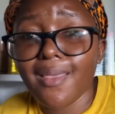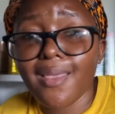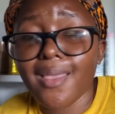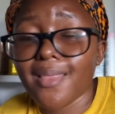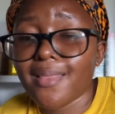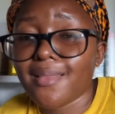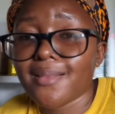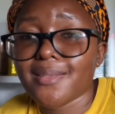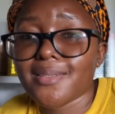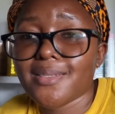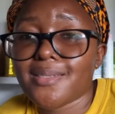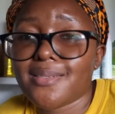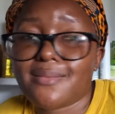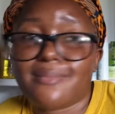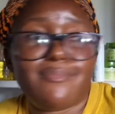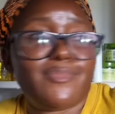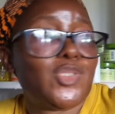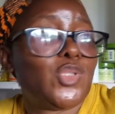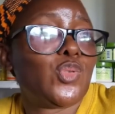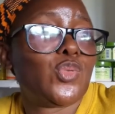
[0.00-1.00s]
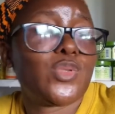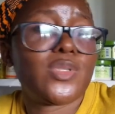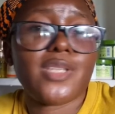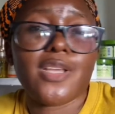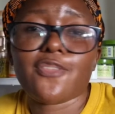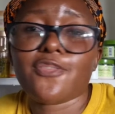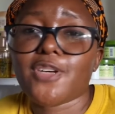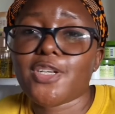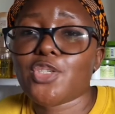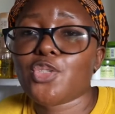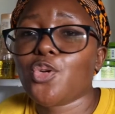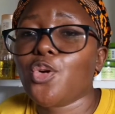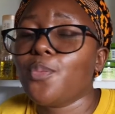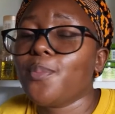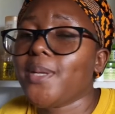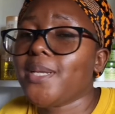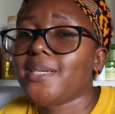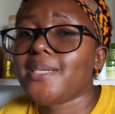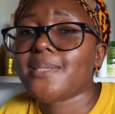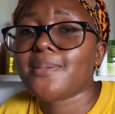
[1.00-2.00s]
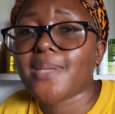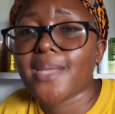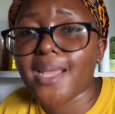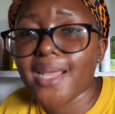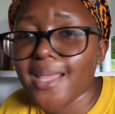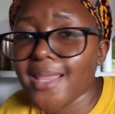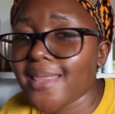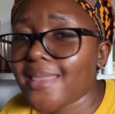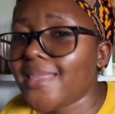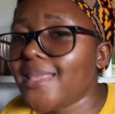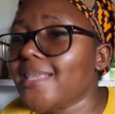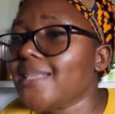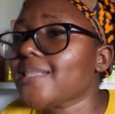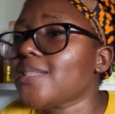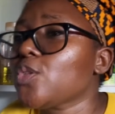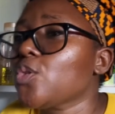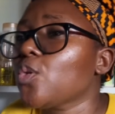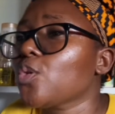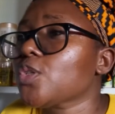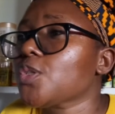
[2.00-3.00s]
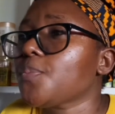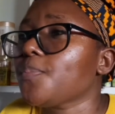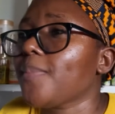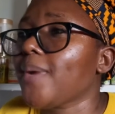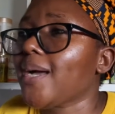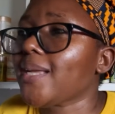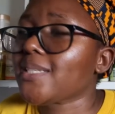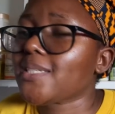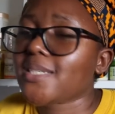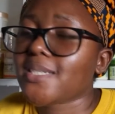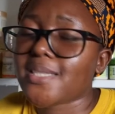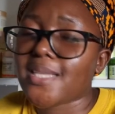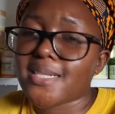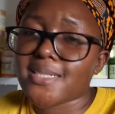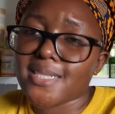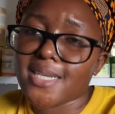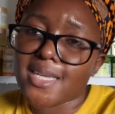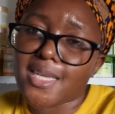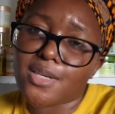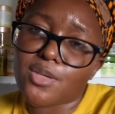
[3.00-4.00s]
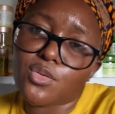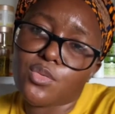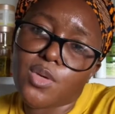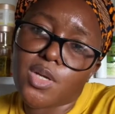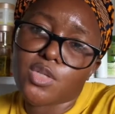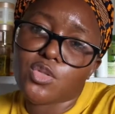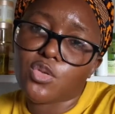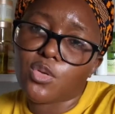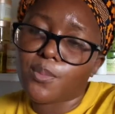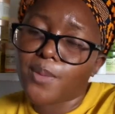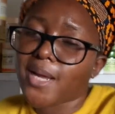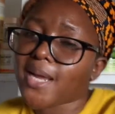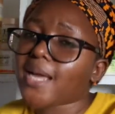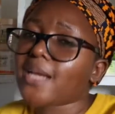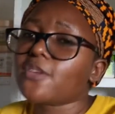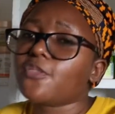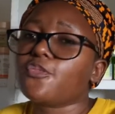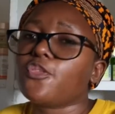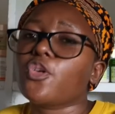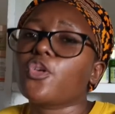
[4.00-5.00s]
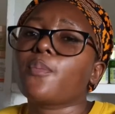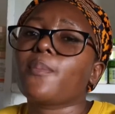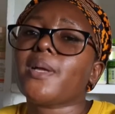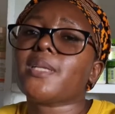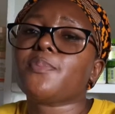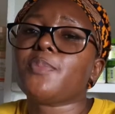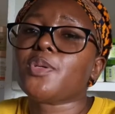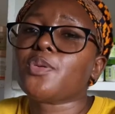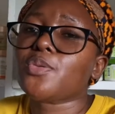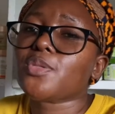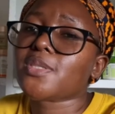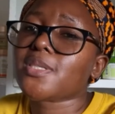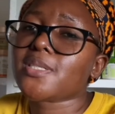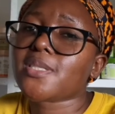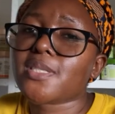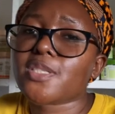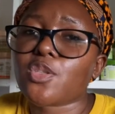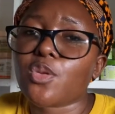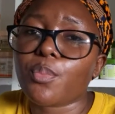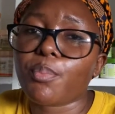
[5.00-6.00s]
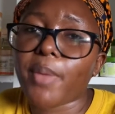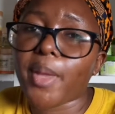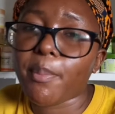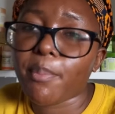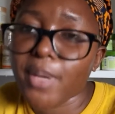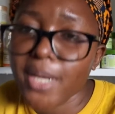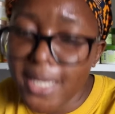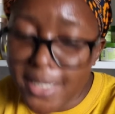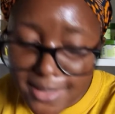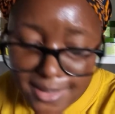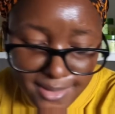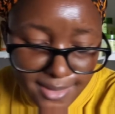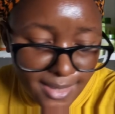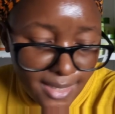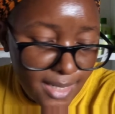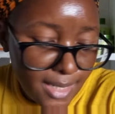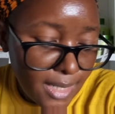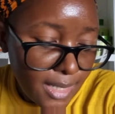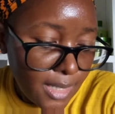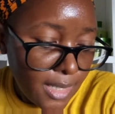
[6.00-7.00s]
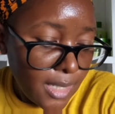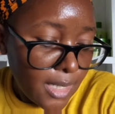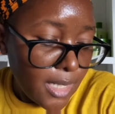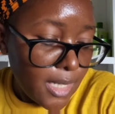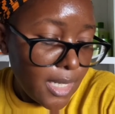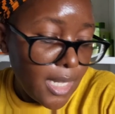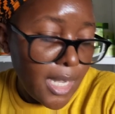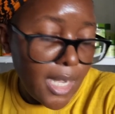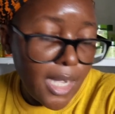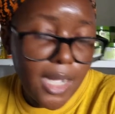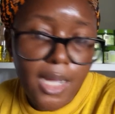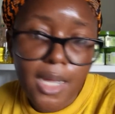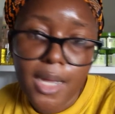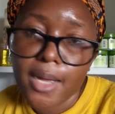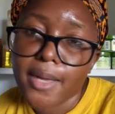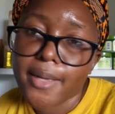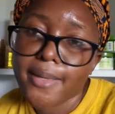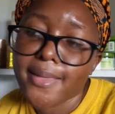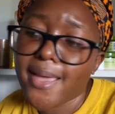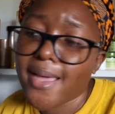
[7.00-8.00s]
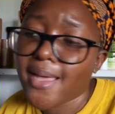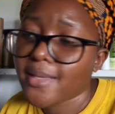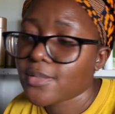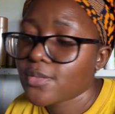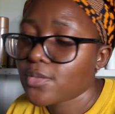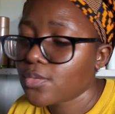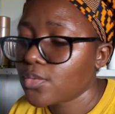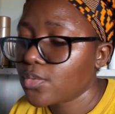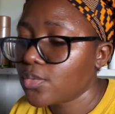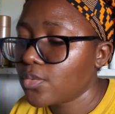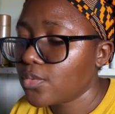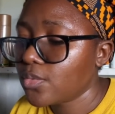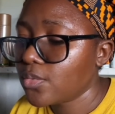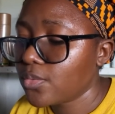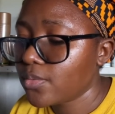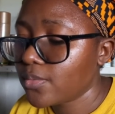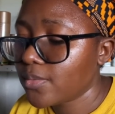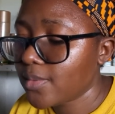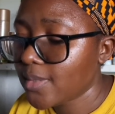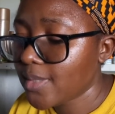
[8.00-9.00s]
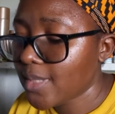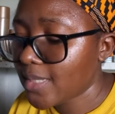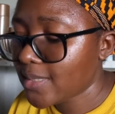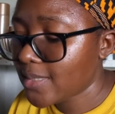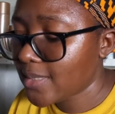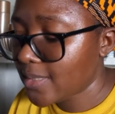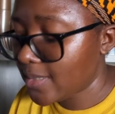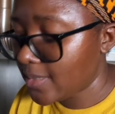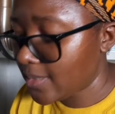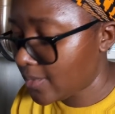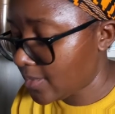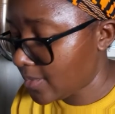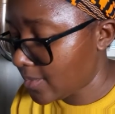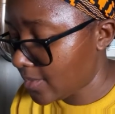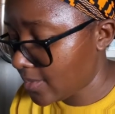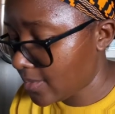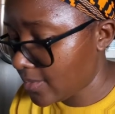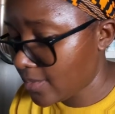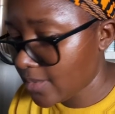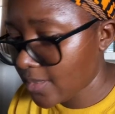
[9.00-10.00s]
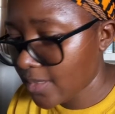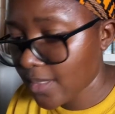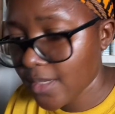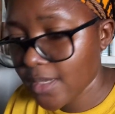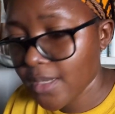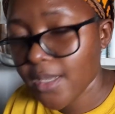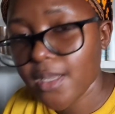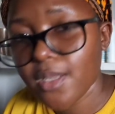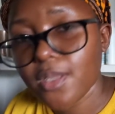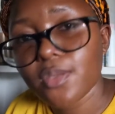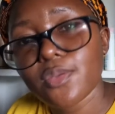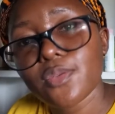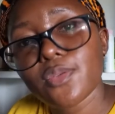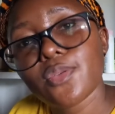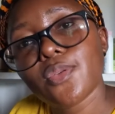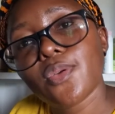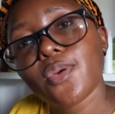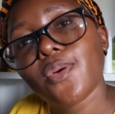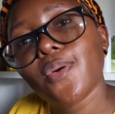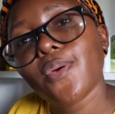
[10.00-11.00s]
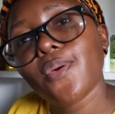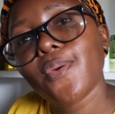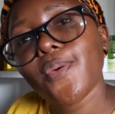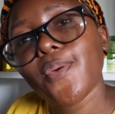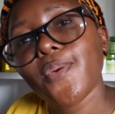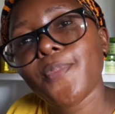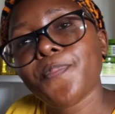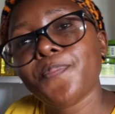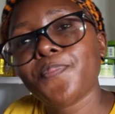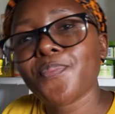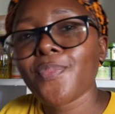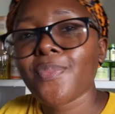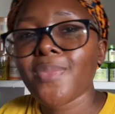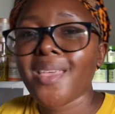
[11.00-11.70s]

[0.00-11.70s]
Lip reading: and do stuff at home, and there's not much that I can do at home. I can't vlog much because this is not my place. Yeah, so that's it. So